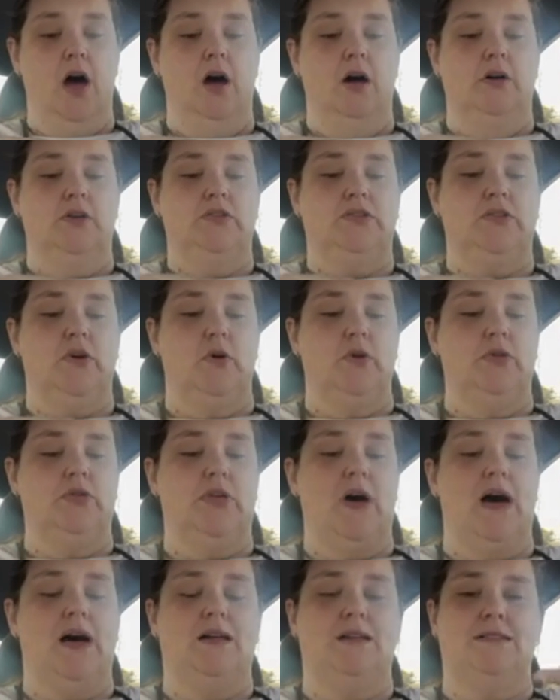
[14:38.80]
So
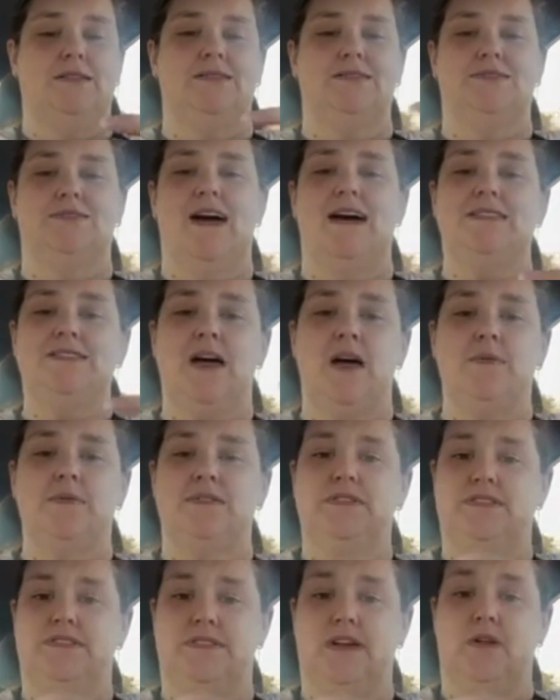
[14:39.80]
that type
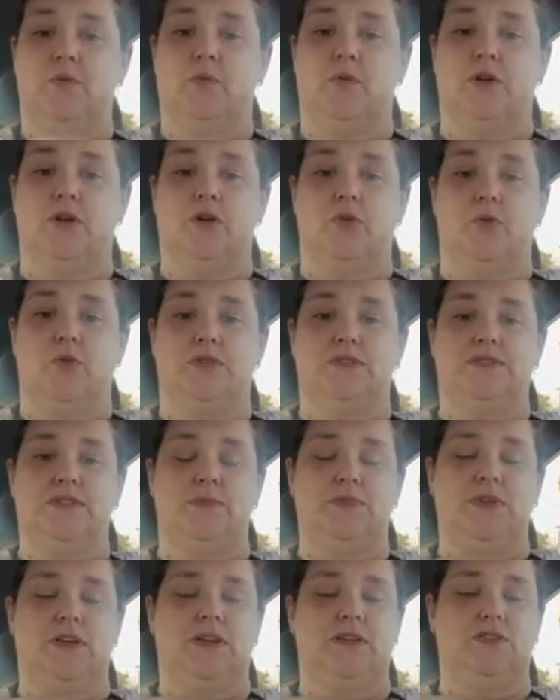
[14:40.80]
of design work, when
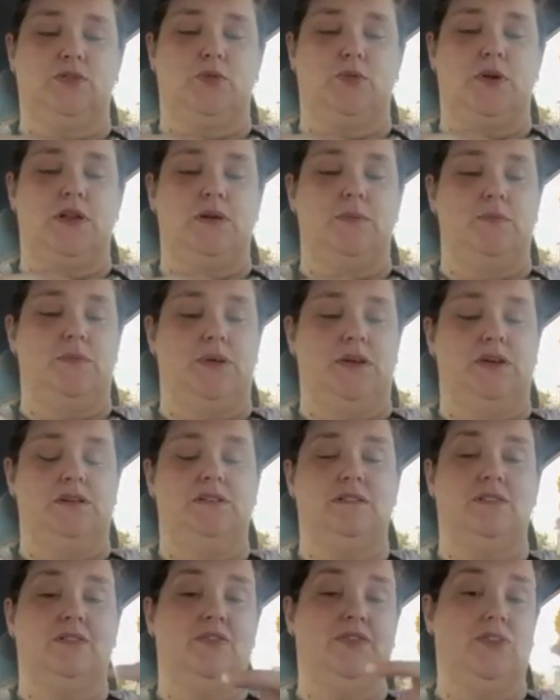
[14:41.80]
something has already
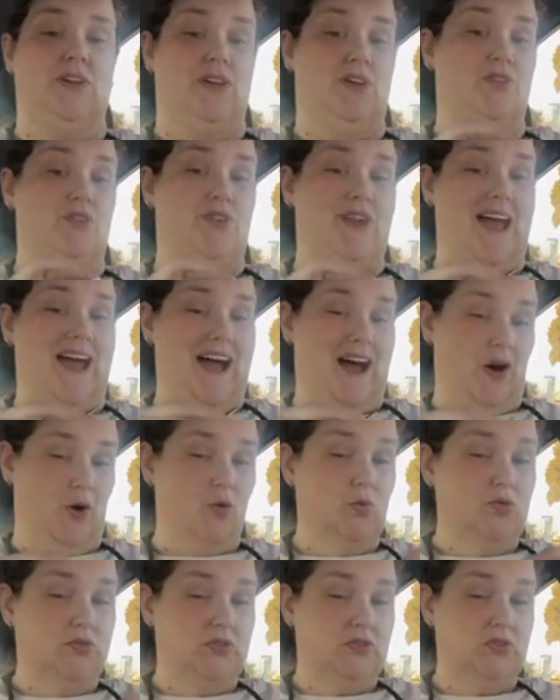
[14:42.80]
been figured
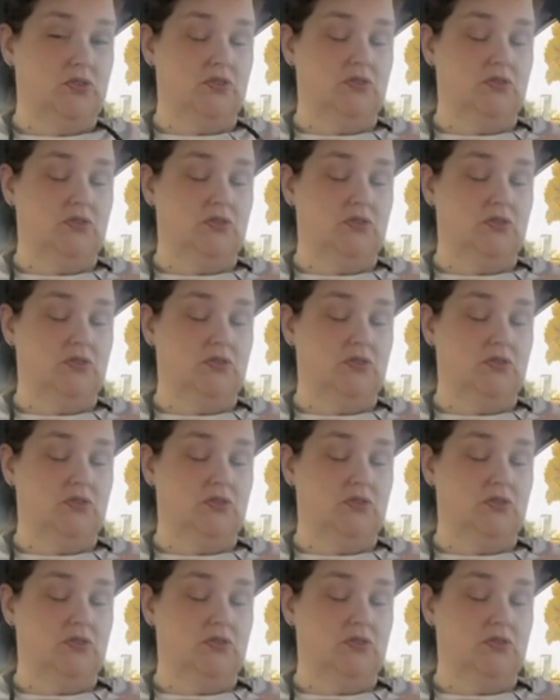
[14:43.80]
out,